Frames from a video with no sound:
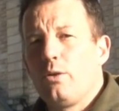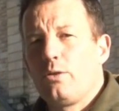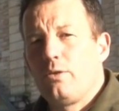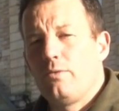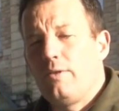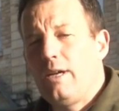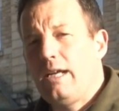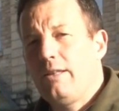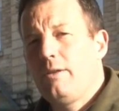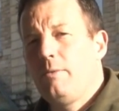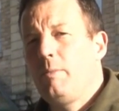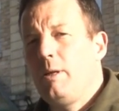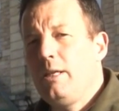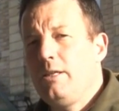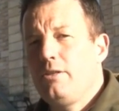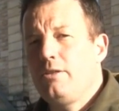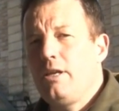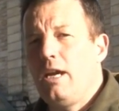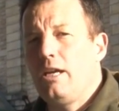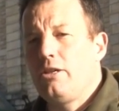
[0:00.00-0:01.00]
So rather than being
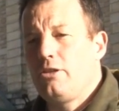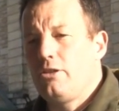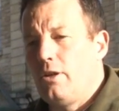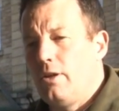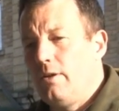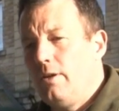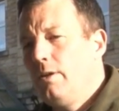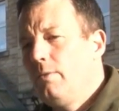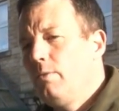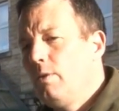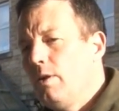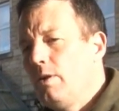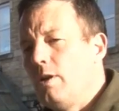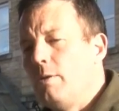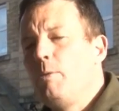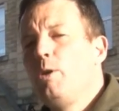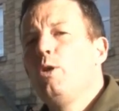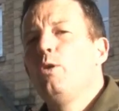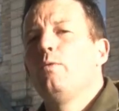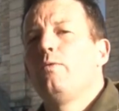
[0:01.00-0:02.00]
stationary, we're going
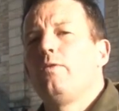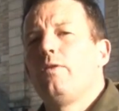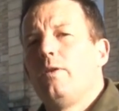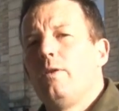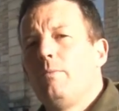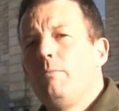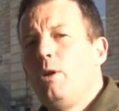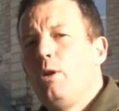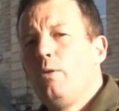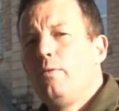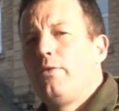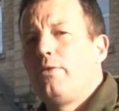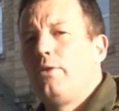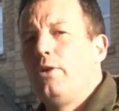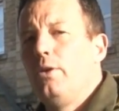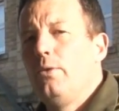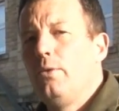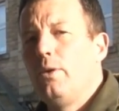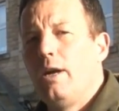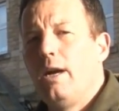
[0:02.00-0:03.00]
to move
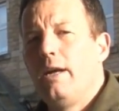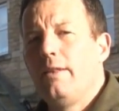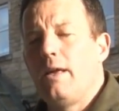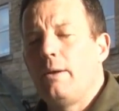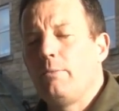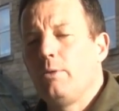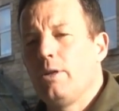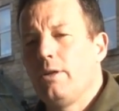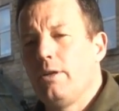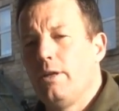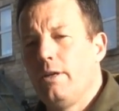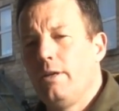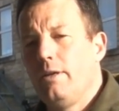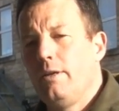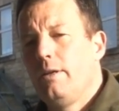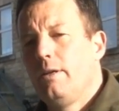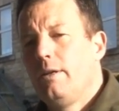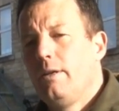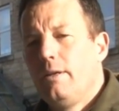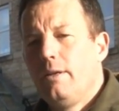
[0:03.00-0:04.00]
through, and then we're going to
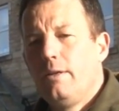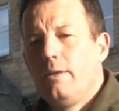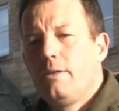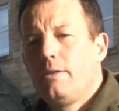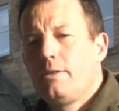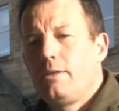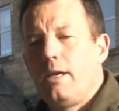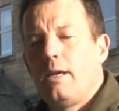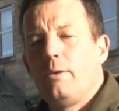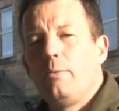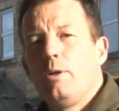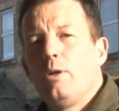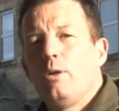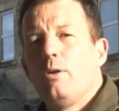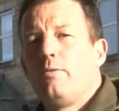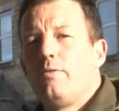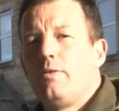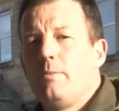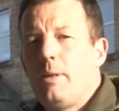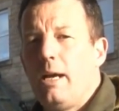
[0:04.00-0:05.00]
see how we
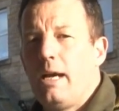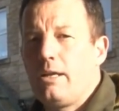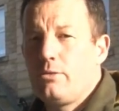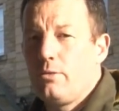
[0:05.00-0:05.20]
go from there.